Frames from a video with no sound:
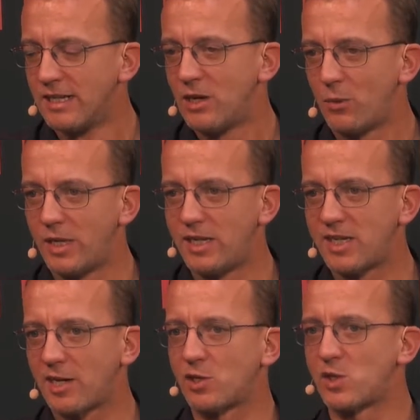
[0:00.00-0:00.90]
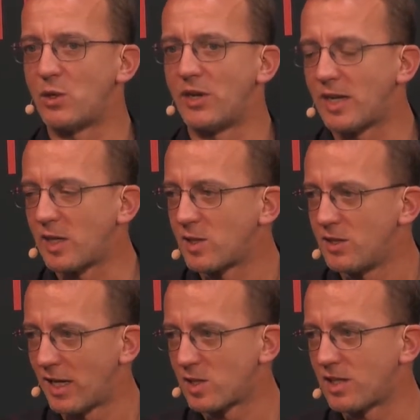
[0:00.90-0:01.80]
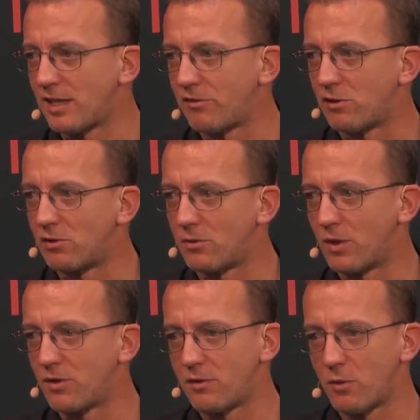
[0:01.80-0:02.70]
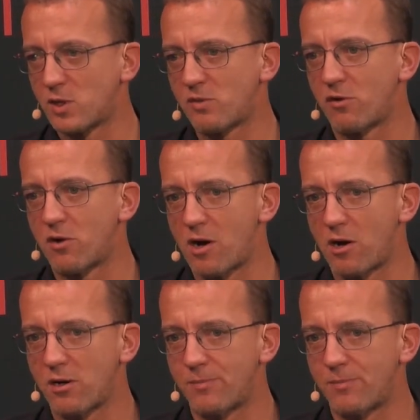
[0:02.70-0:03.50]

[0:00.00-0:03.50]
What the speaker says: really take us to the next level, whether it was for our